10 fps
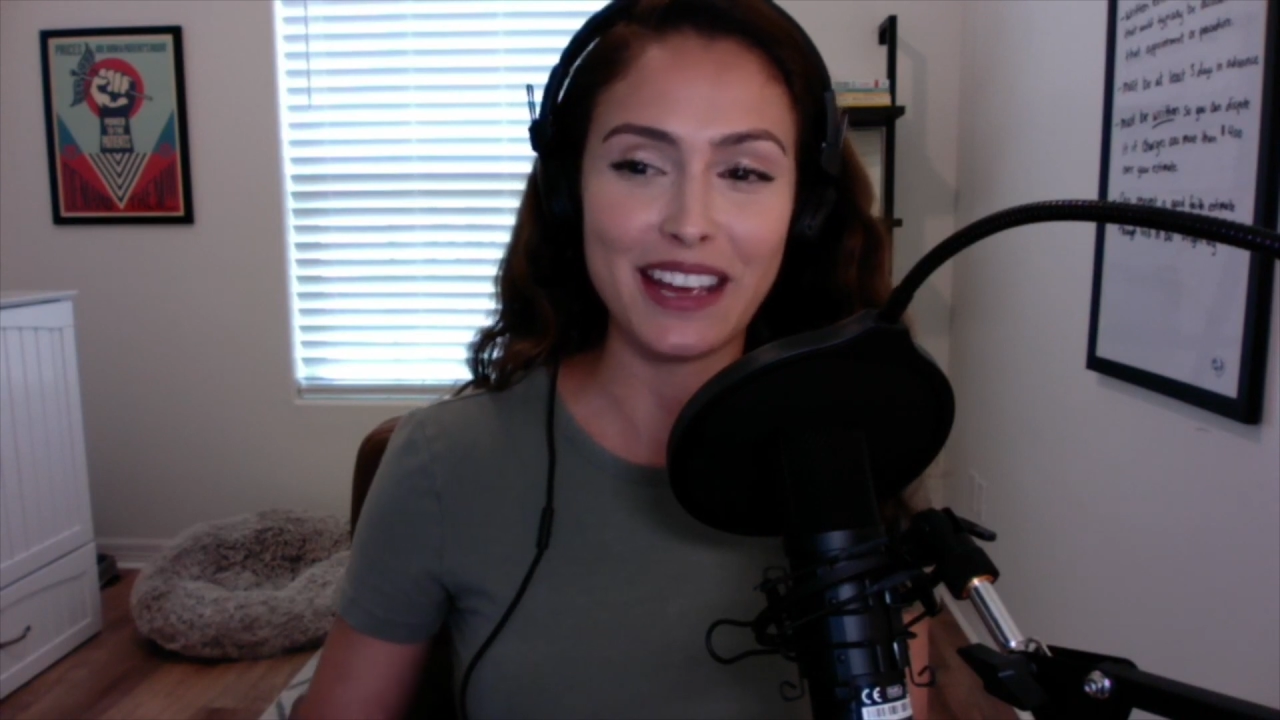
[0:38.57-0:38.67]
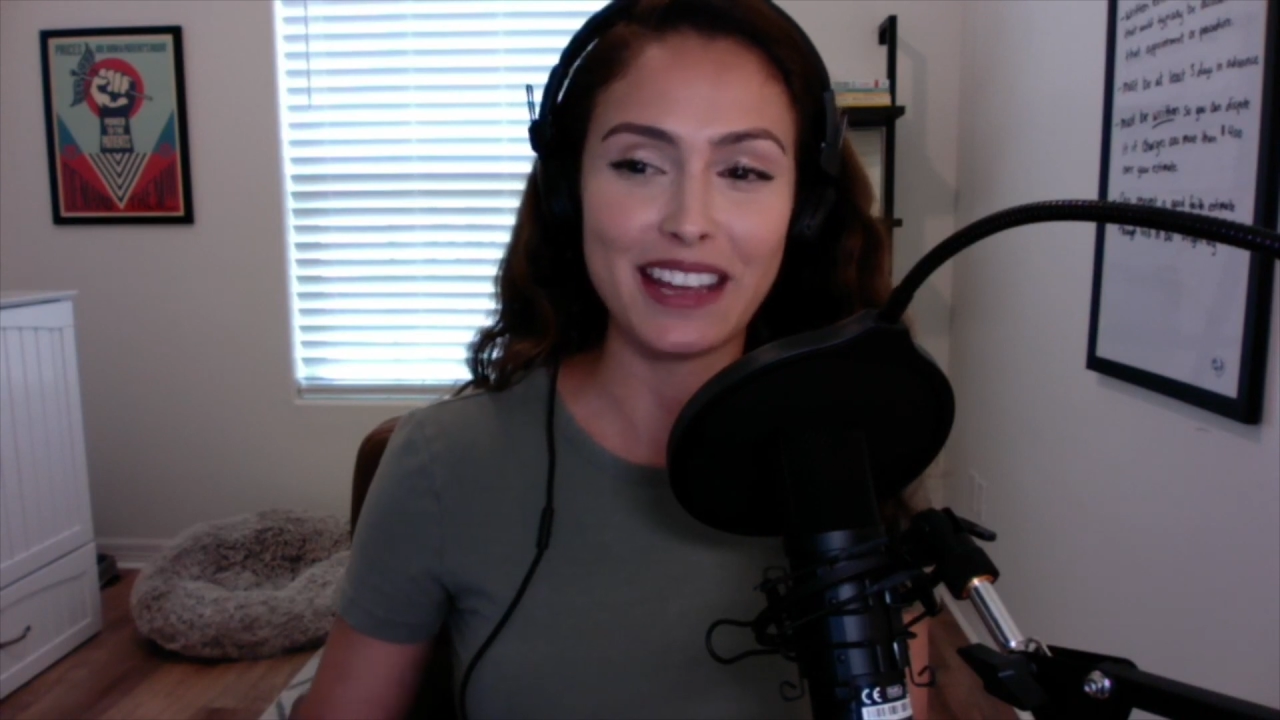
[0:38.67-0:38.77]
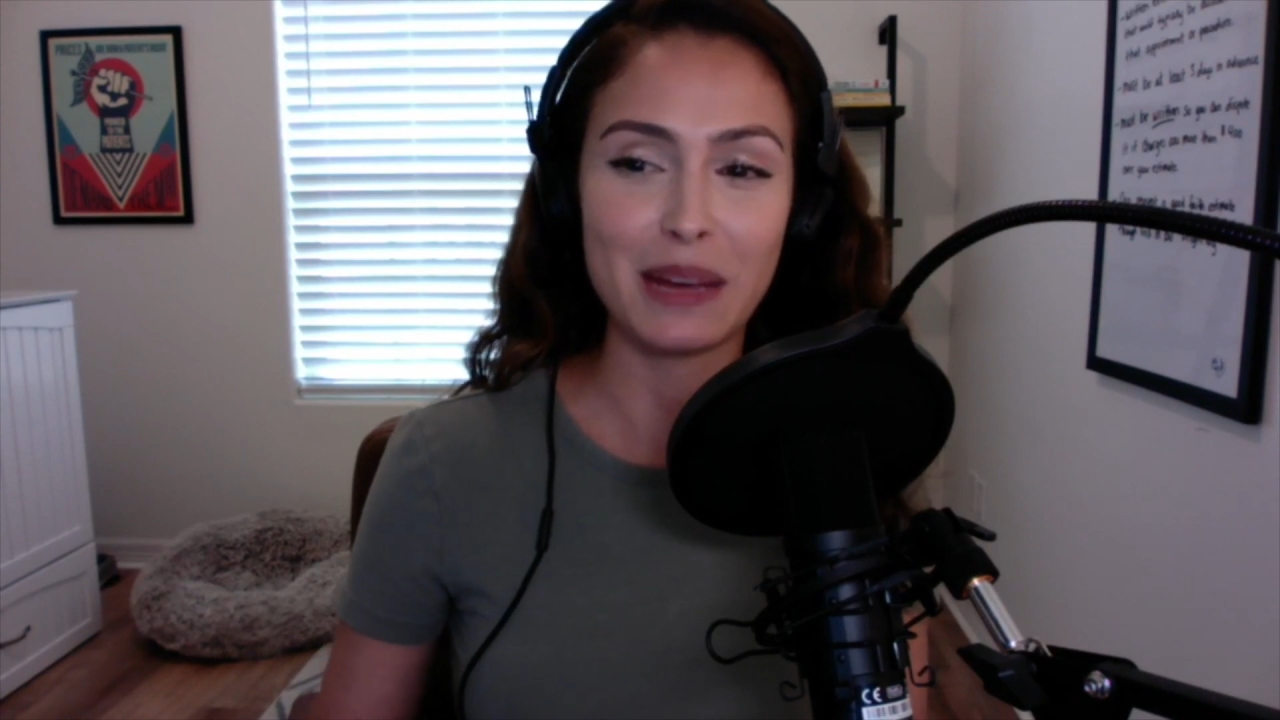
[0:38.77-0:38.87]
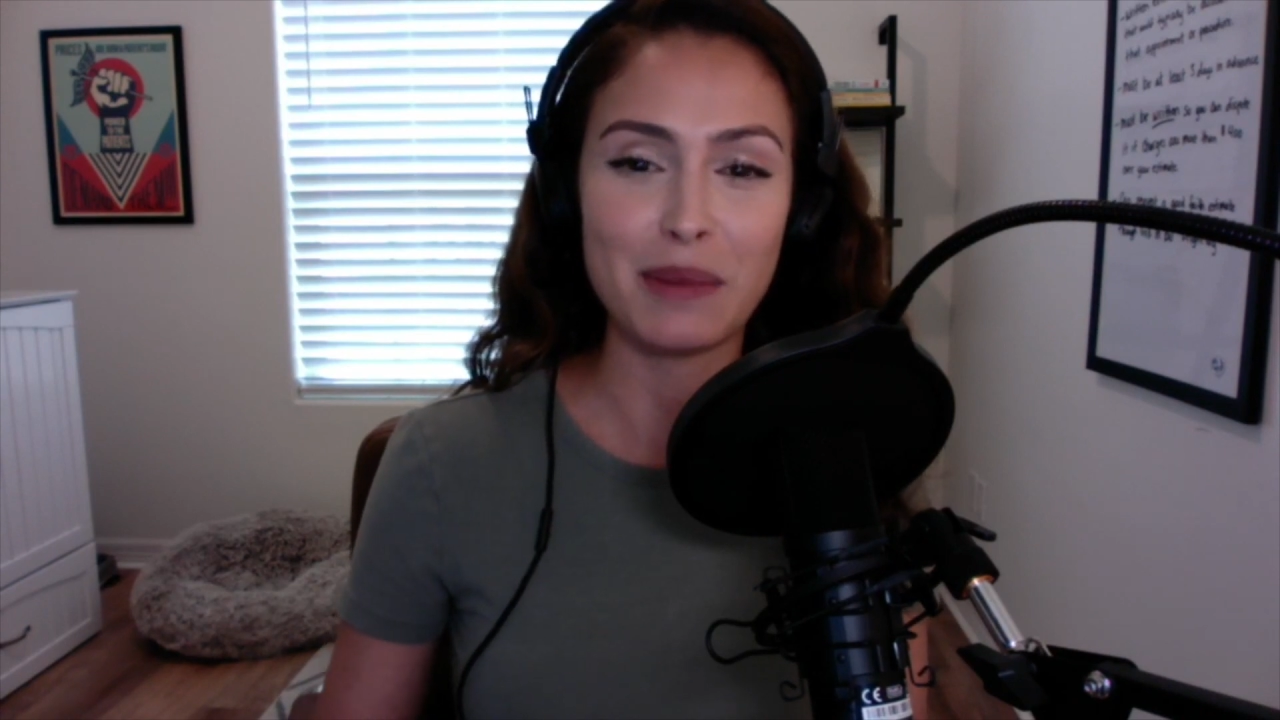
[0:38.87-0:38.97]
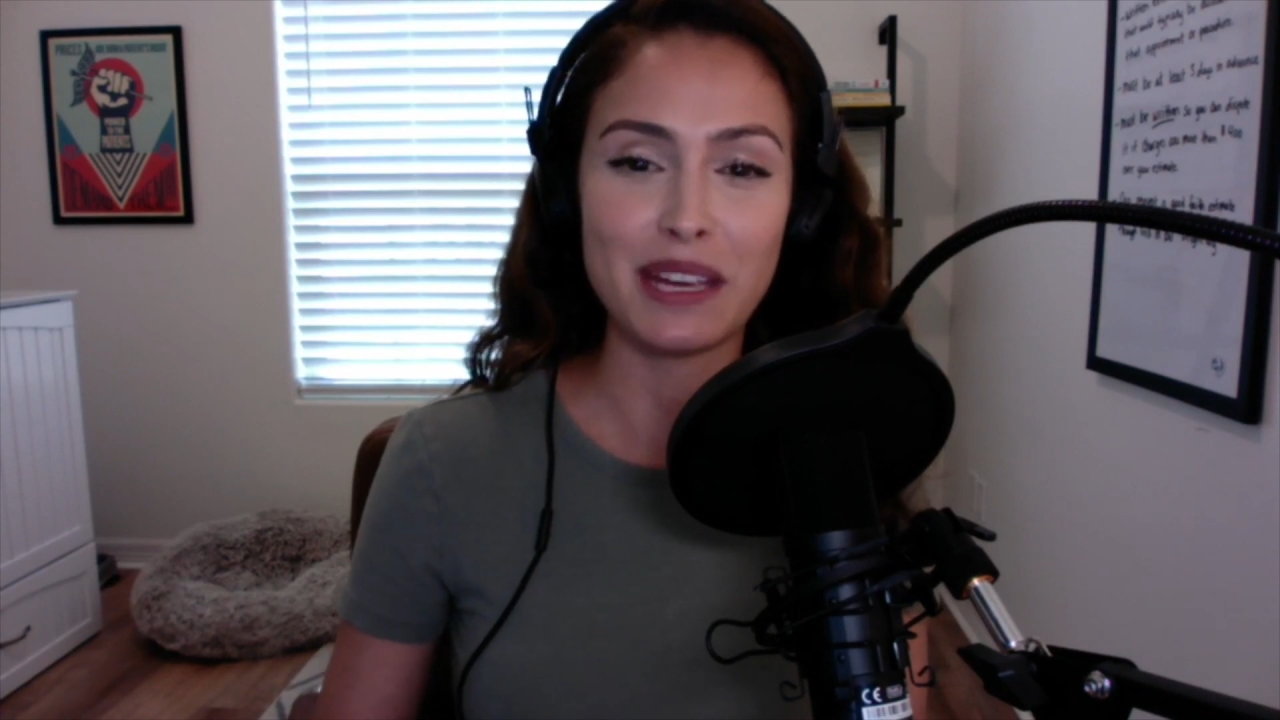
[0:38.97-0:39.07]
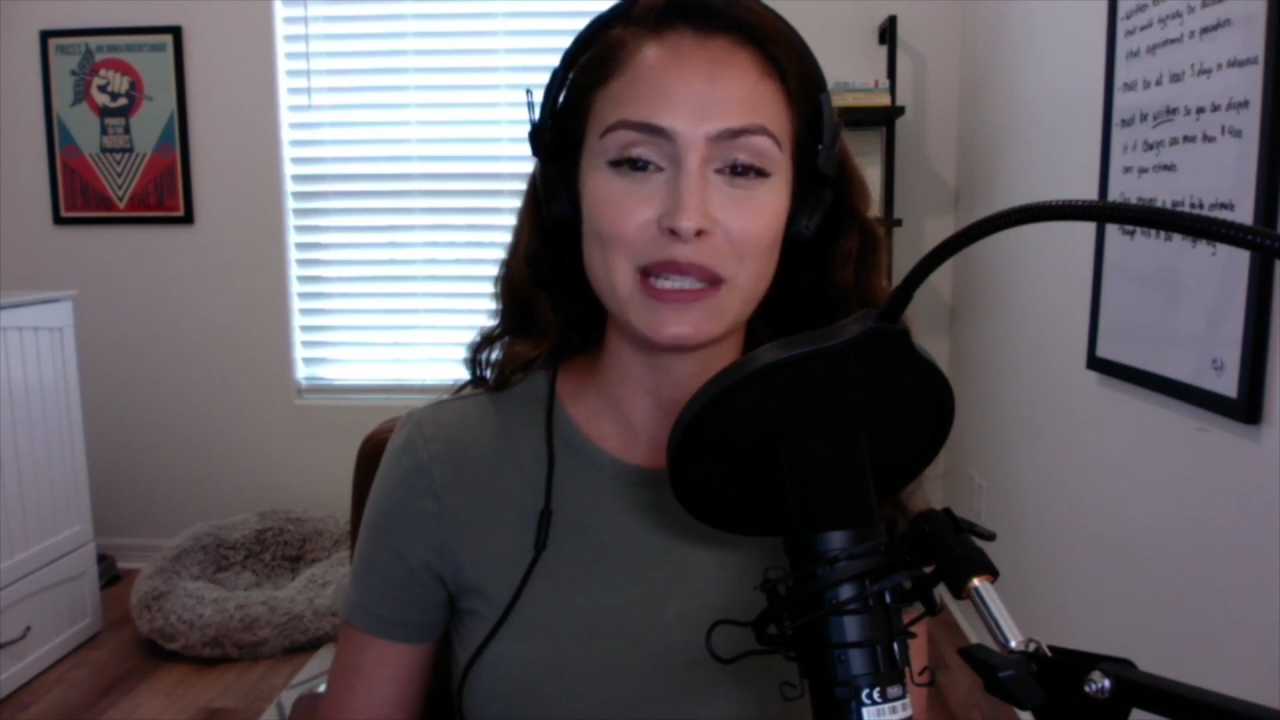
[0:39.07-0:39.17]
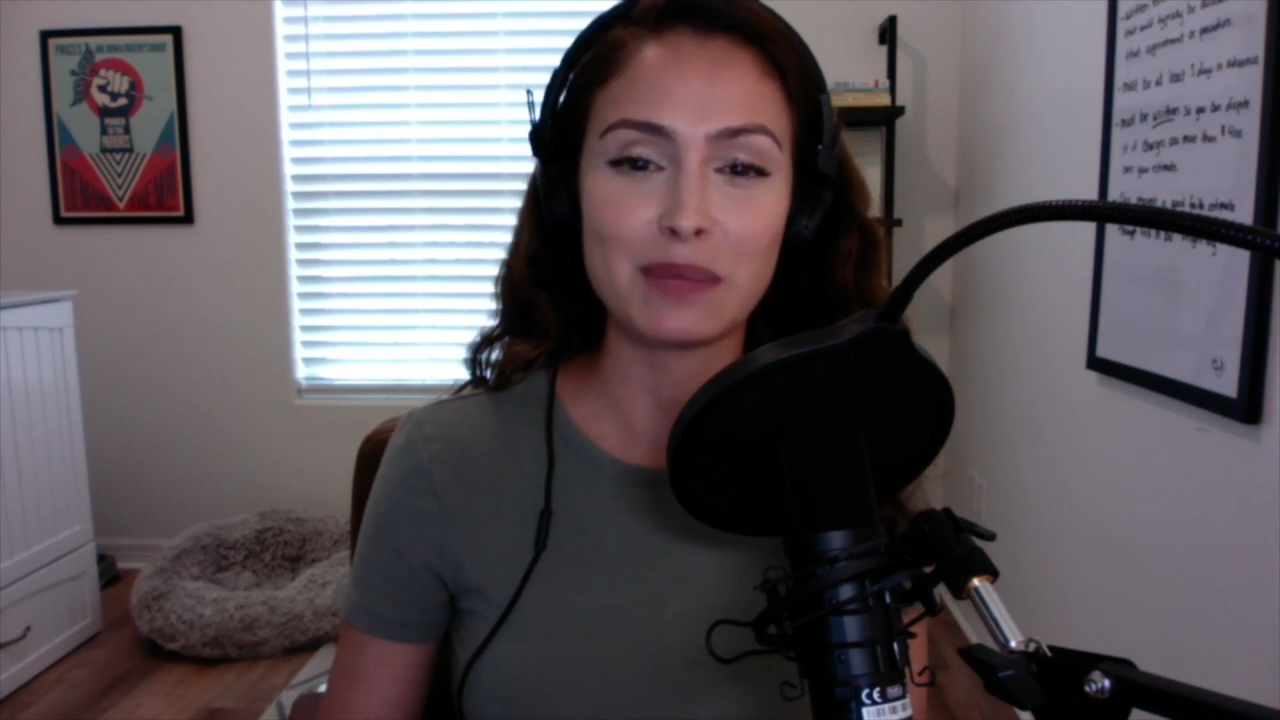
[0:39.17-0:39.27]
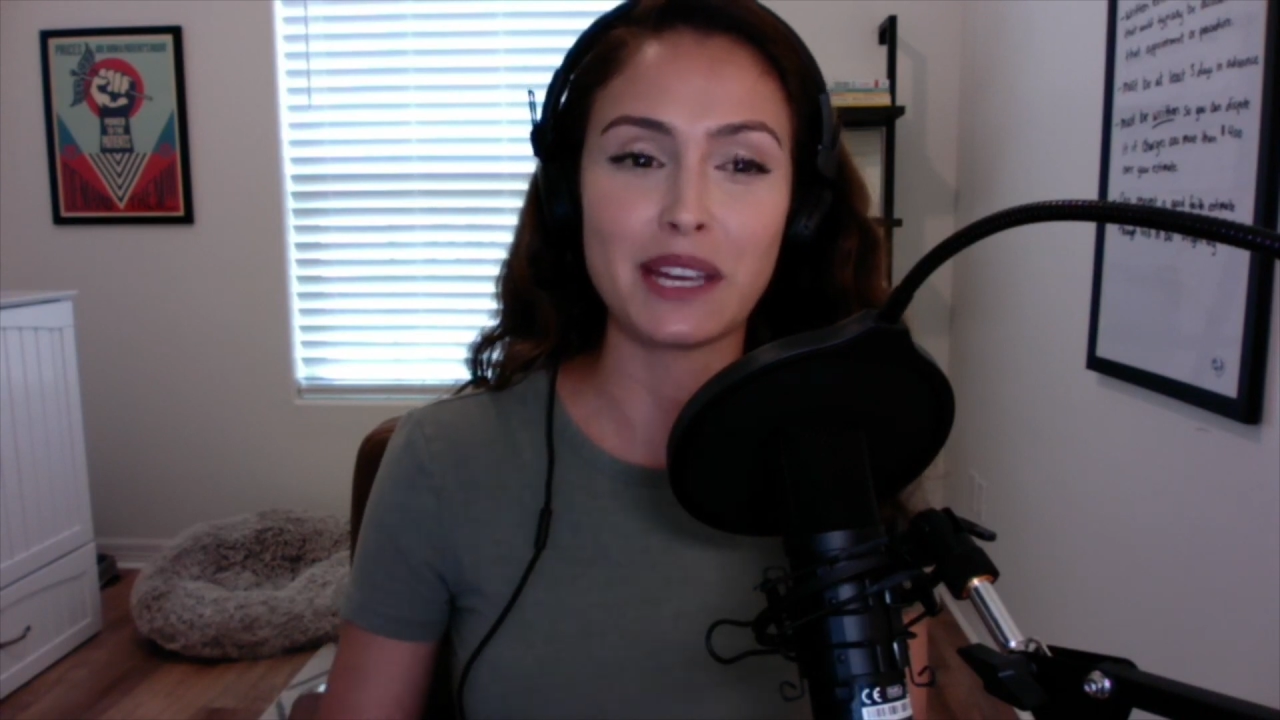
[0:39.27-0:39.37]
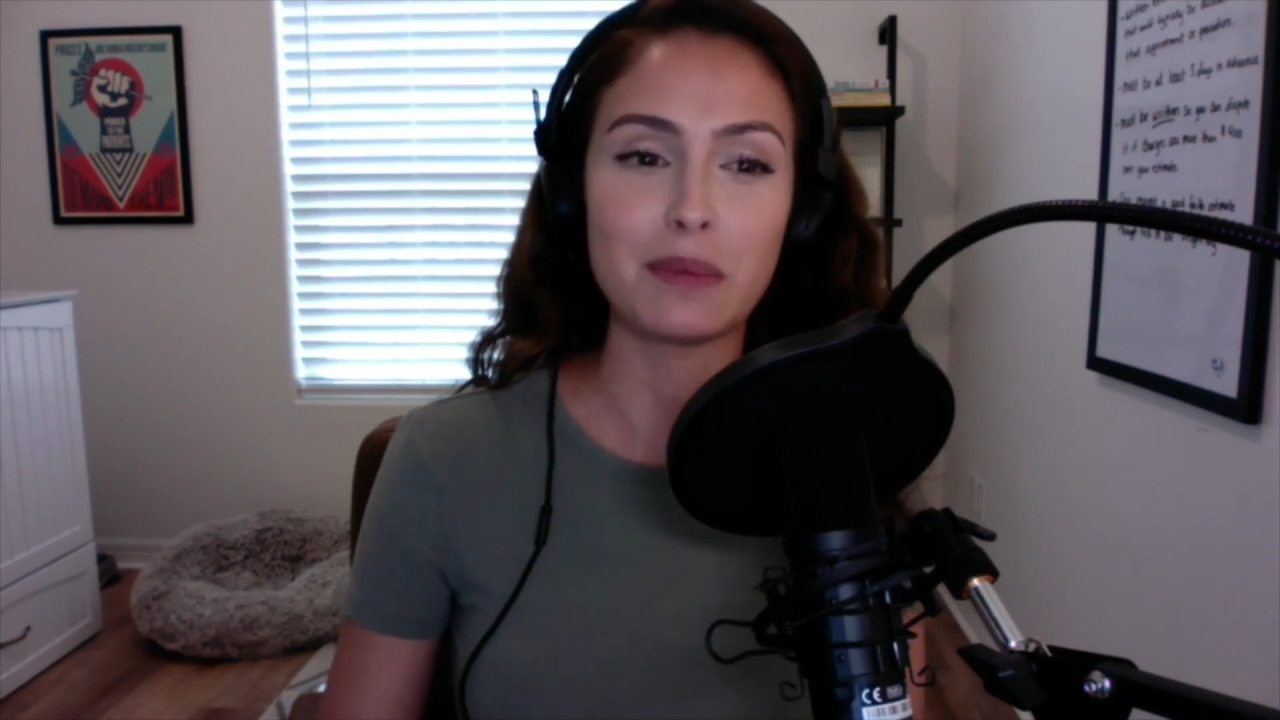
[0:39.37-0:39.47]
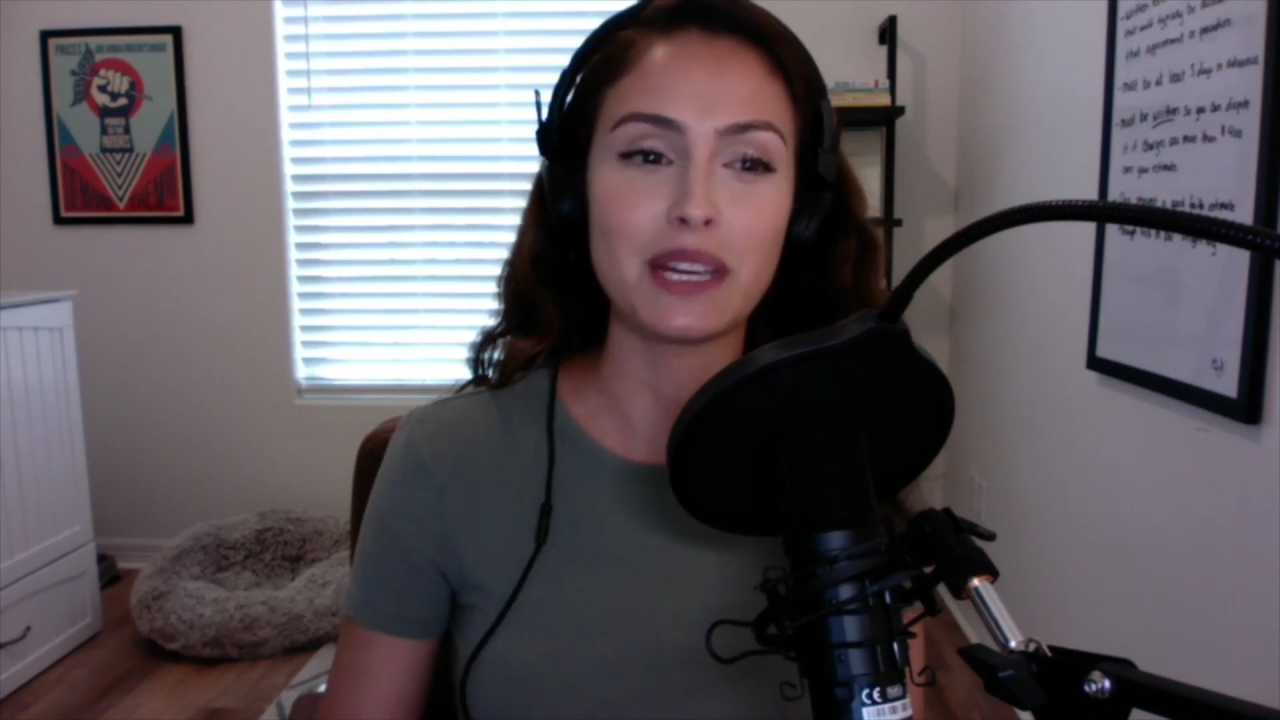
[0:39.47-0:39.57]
And let me explain,